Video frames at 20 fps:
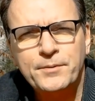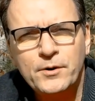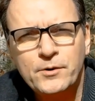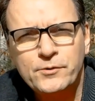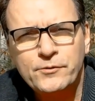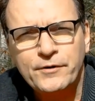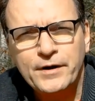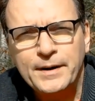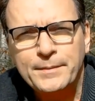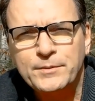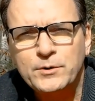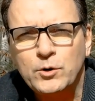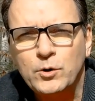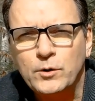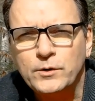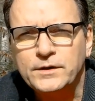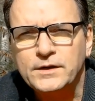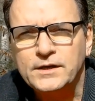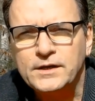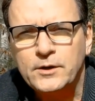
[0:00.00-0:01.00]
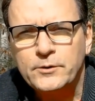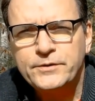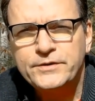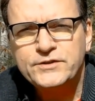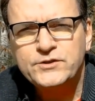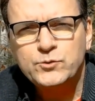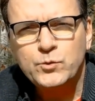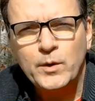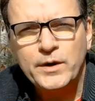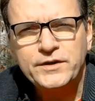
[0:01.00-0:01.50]
program called
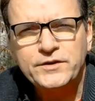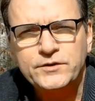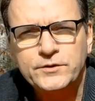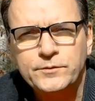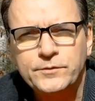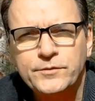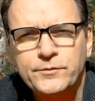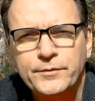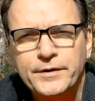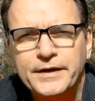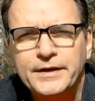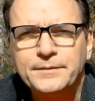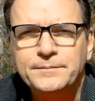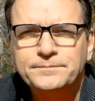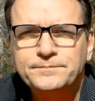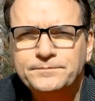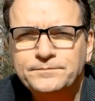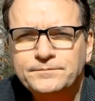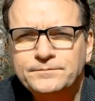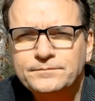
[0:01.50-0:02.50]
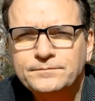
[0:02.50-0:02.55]
Lotus 123.